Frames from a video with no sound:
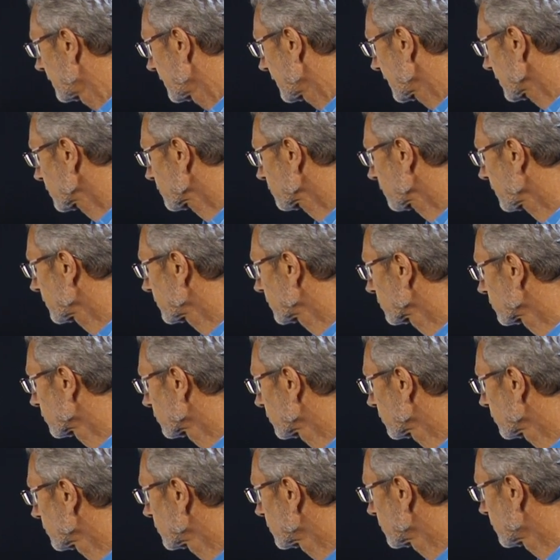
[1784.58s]
That's where you
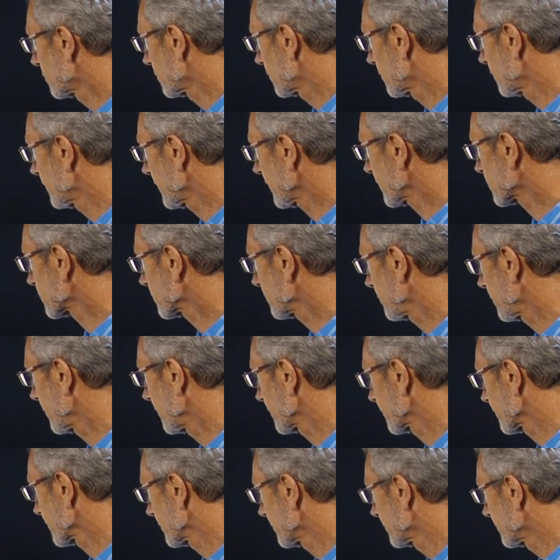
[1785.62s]
grow your
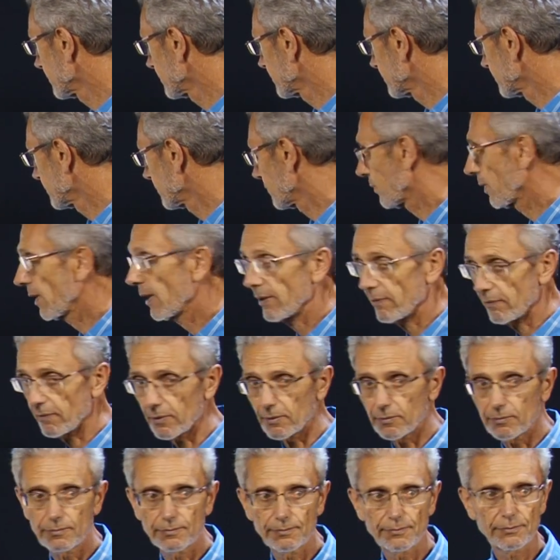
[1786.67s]
vegetables, whatever.
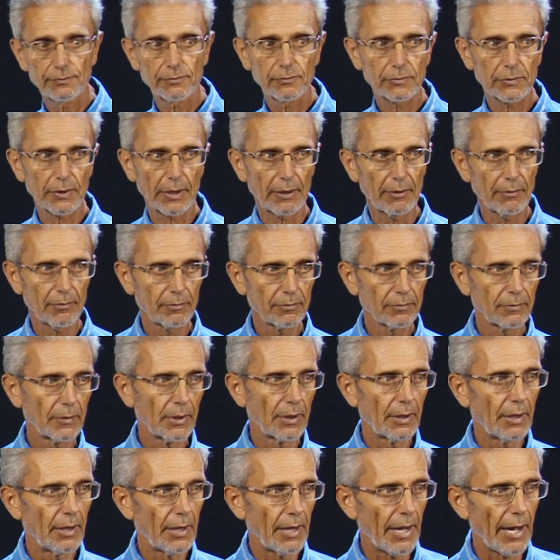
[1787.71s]
Okay?
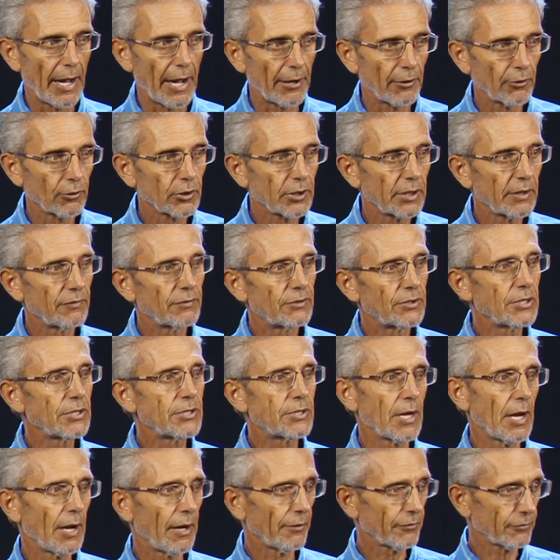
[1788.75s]
I don't give
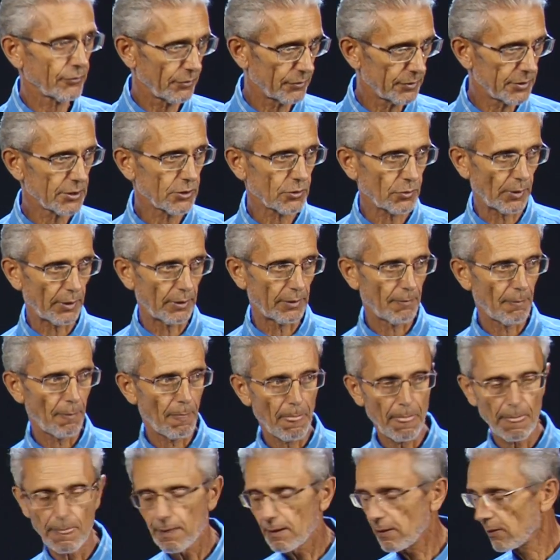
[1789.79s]
details on this one.
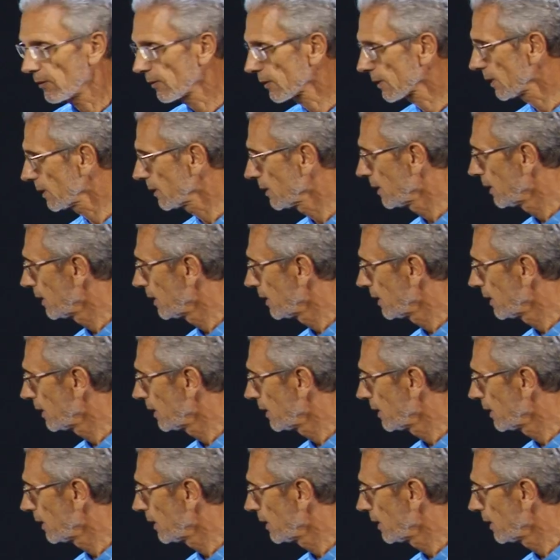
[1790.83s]
Okay?